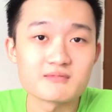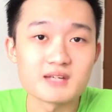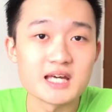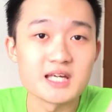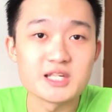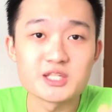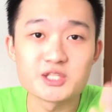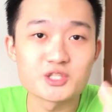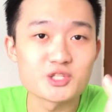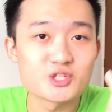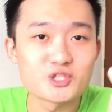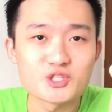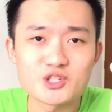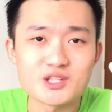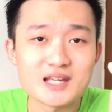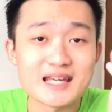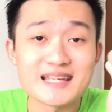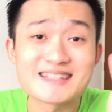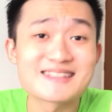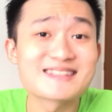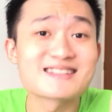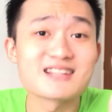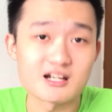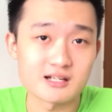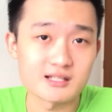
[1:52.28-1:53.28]
It
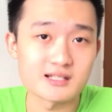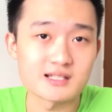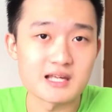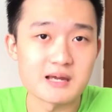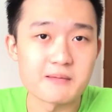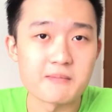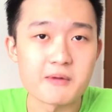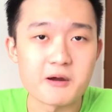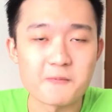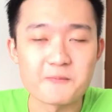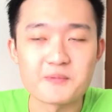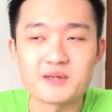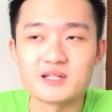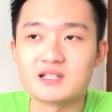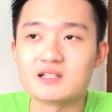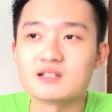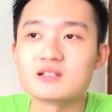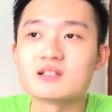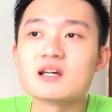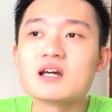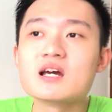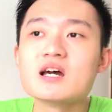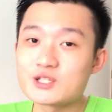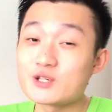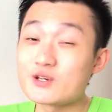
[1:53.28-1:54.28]
sucks in my opinion.
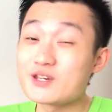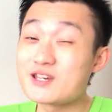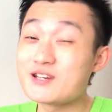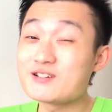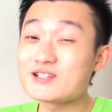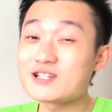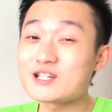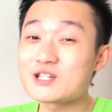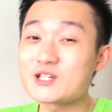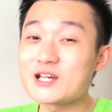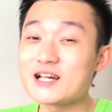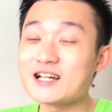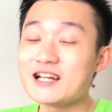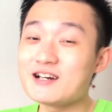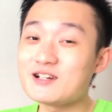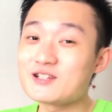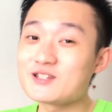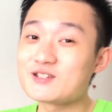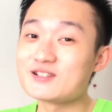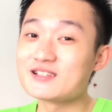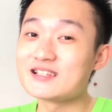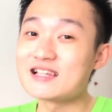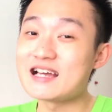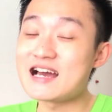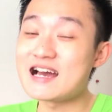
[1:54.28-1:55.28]
So here's a shout out
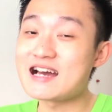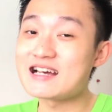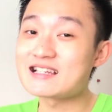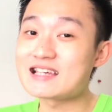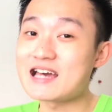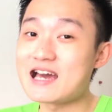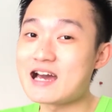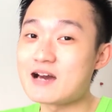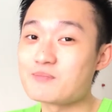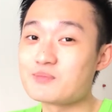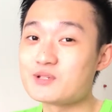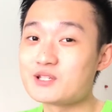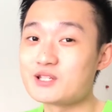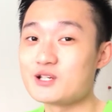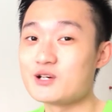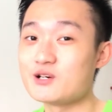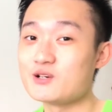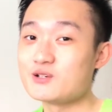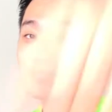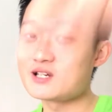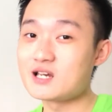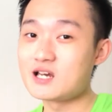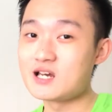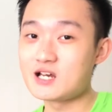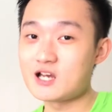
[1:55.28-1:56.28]
to last
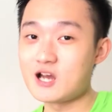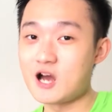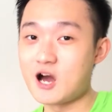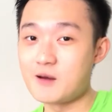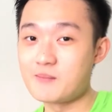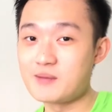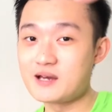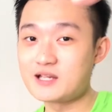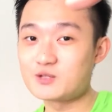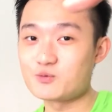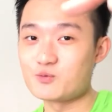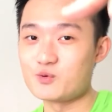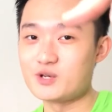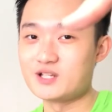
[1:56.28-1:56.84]
episode comment